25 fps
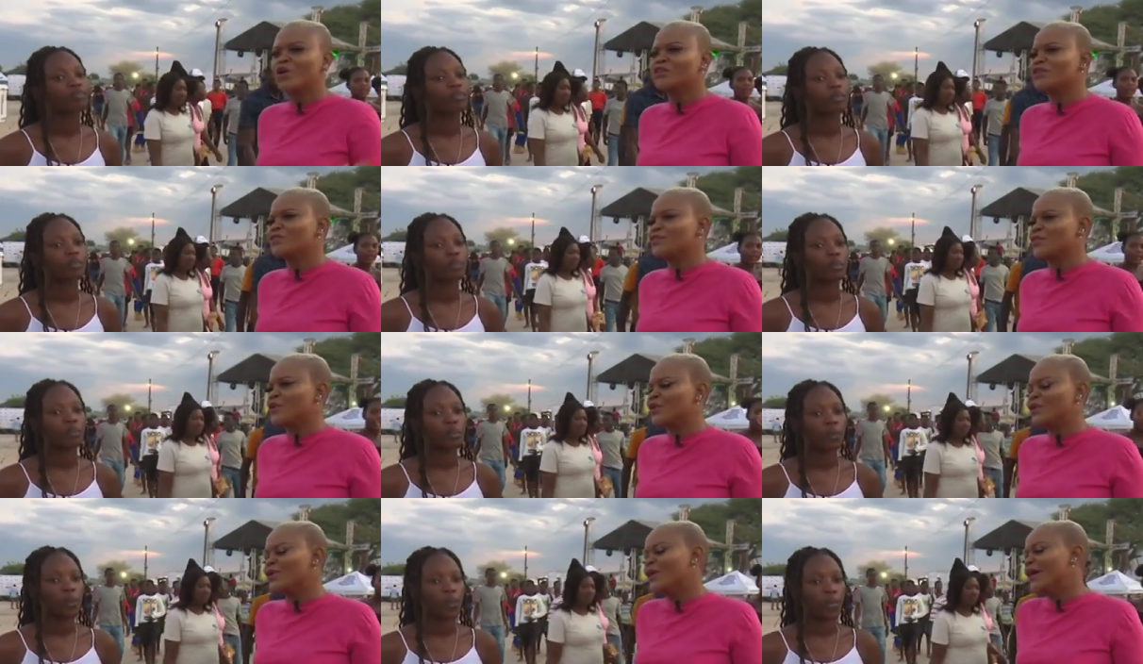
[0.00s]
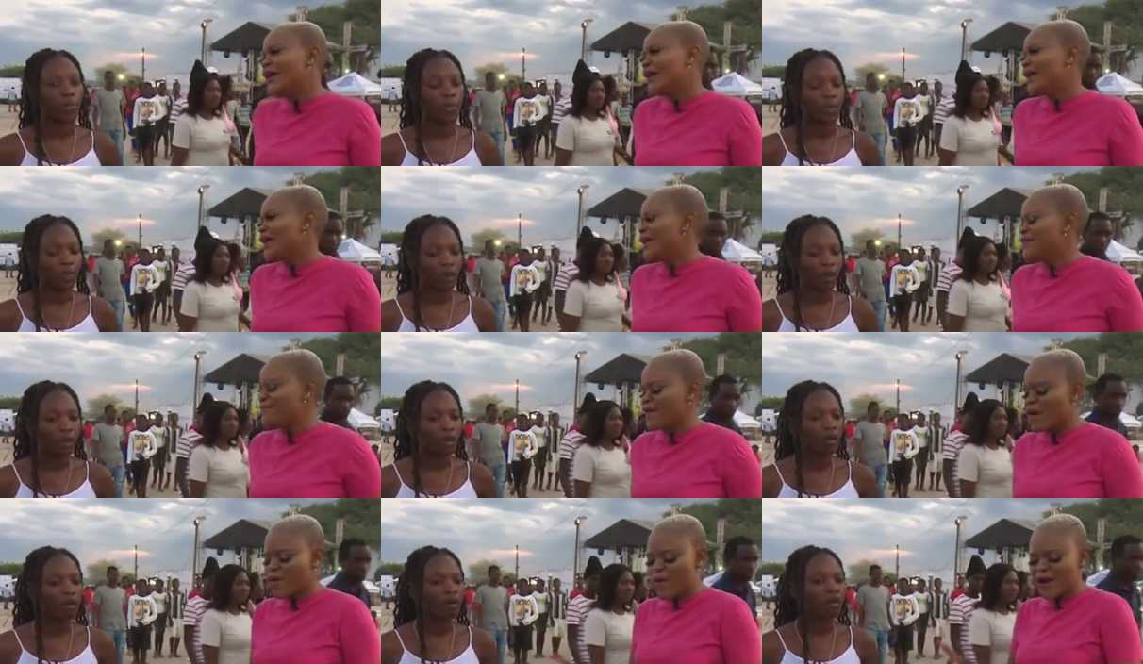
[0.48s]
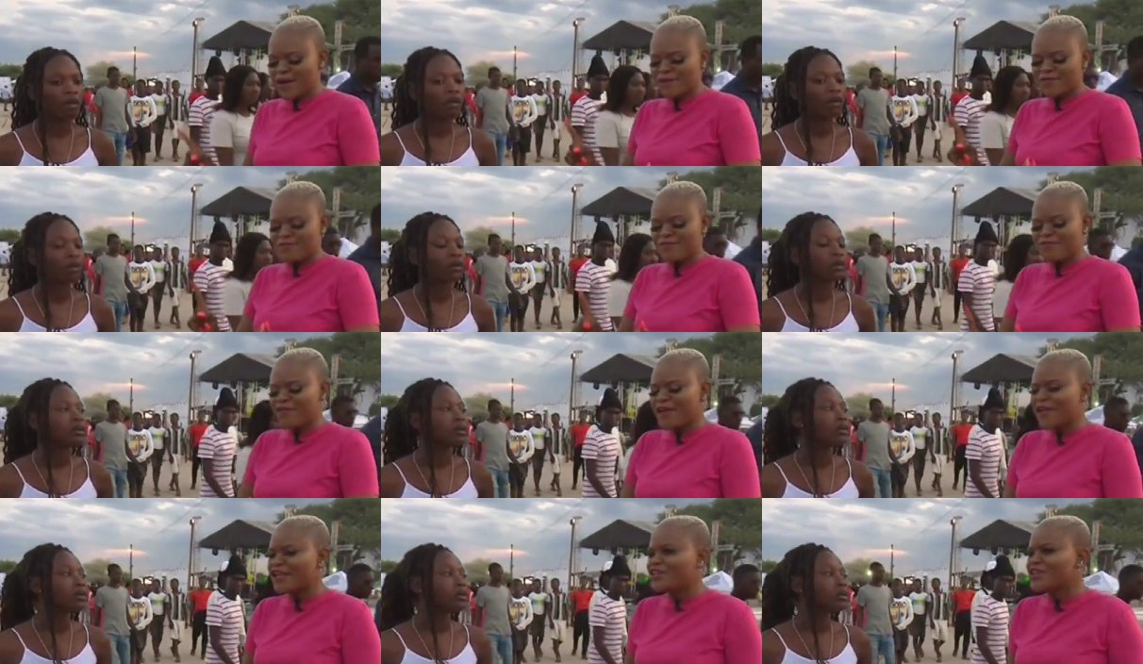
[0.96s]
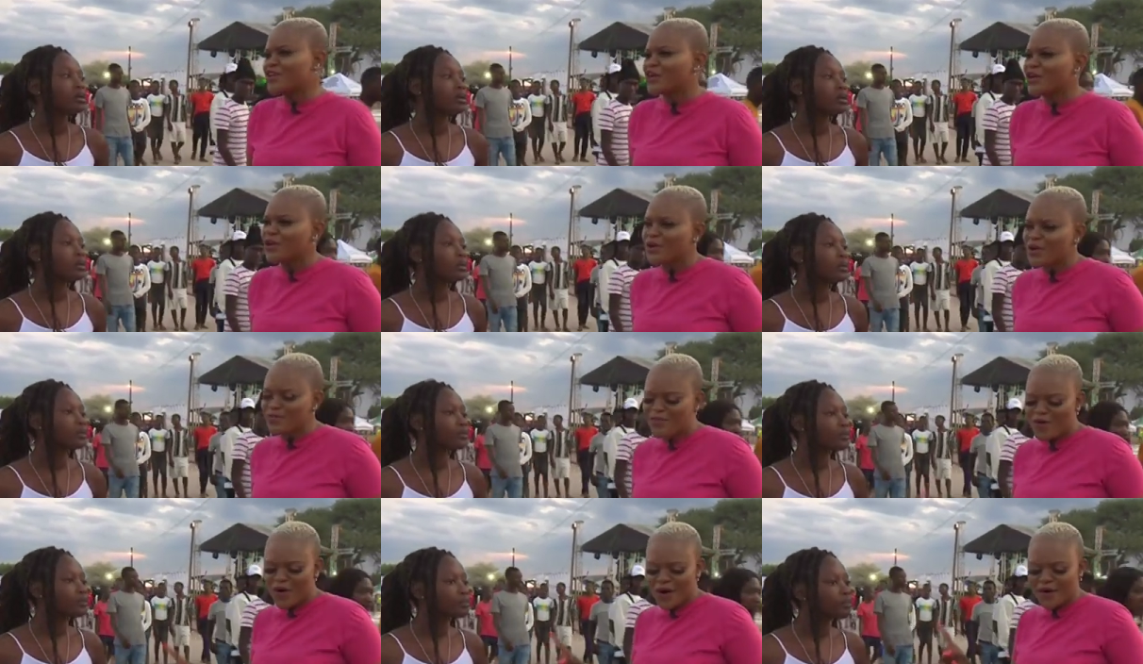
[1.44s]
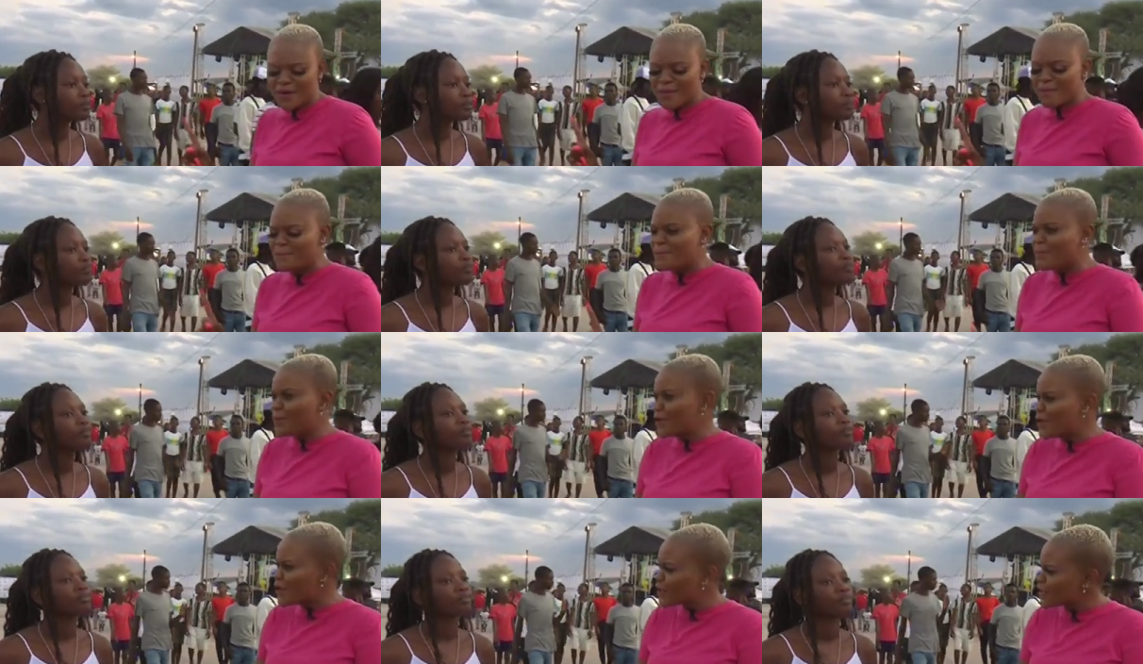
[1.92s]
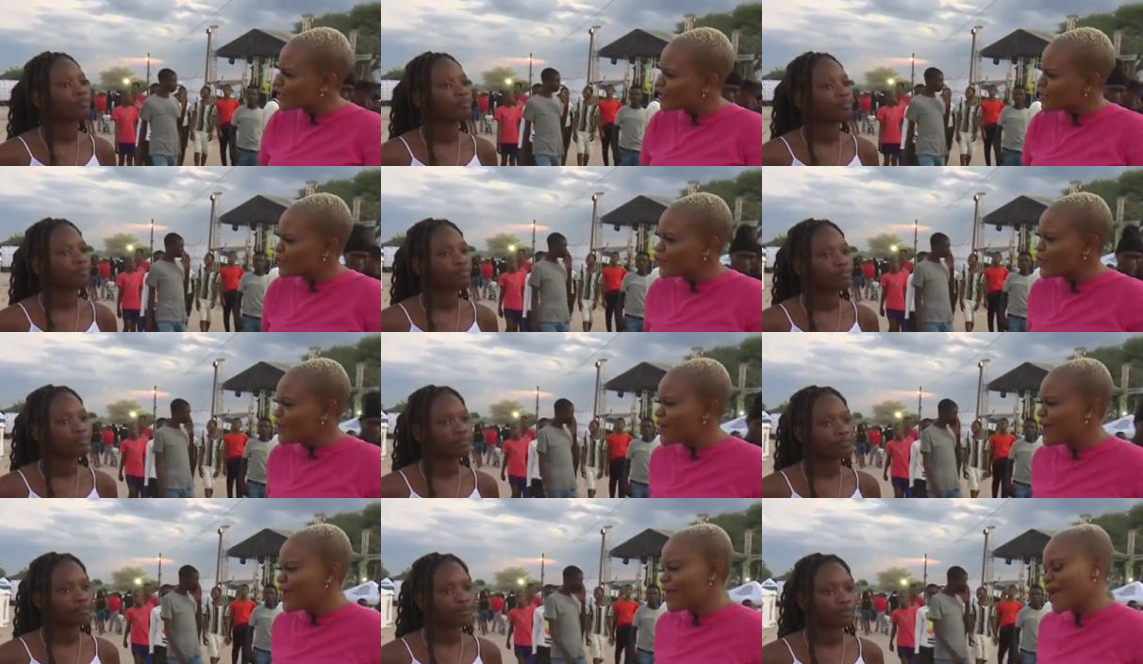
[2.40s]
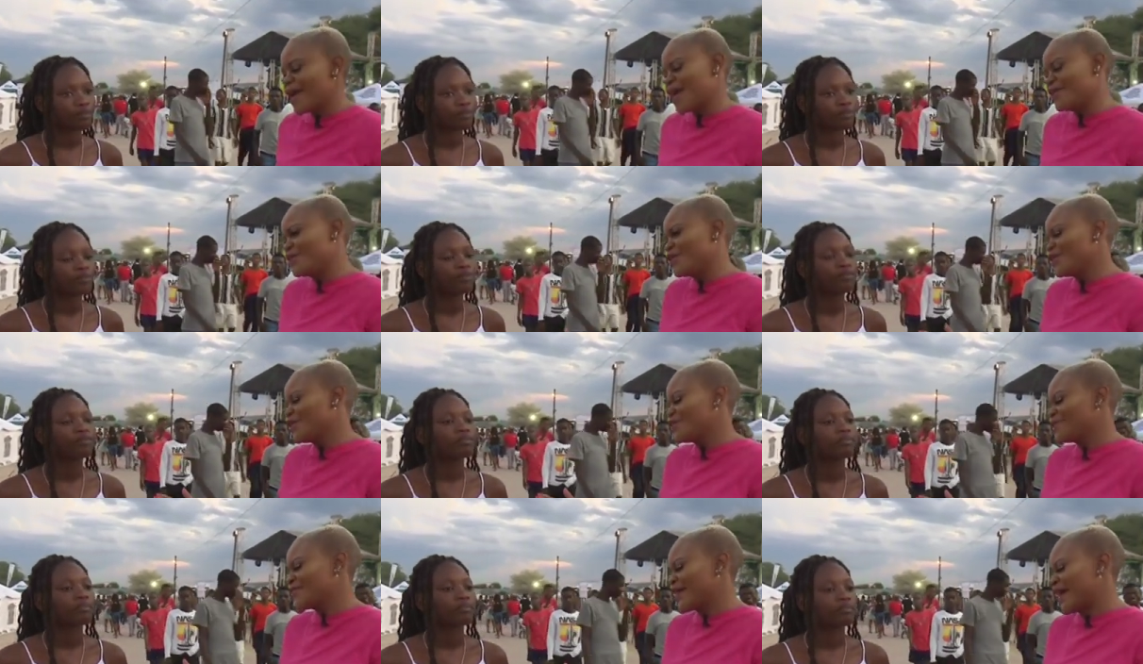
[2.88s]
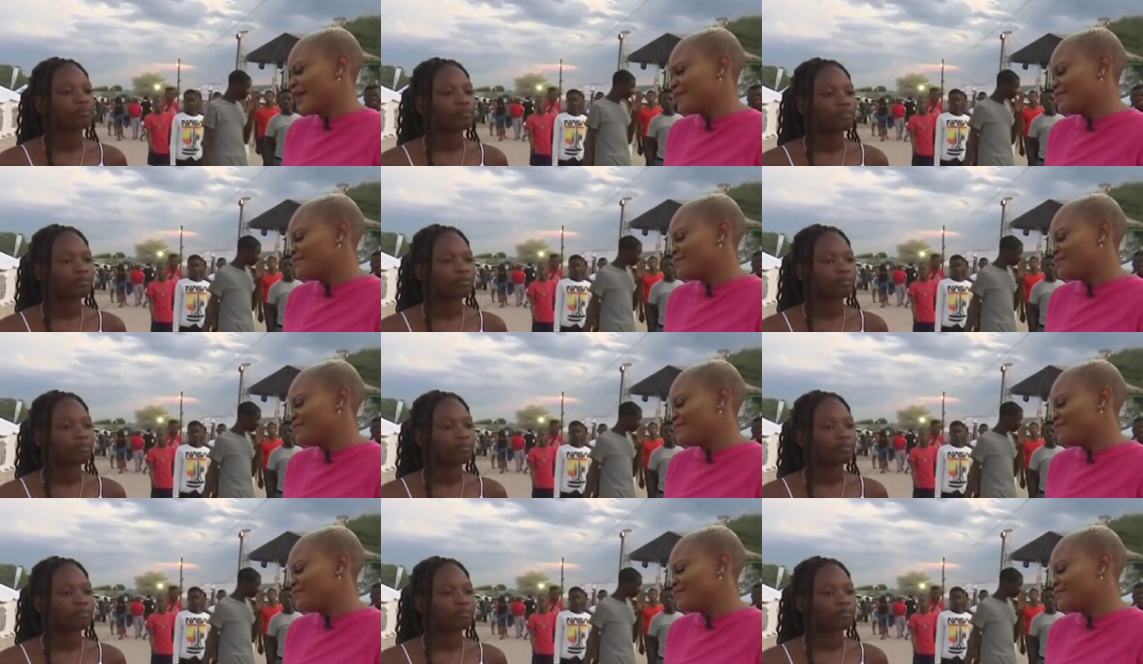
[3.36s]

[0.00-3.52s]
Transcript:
Speaker 1: of you if I want to feature you, if I want to book you, and all of that?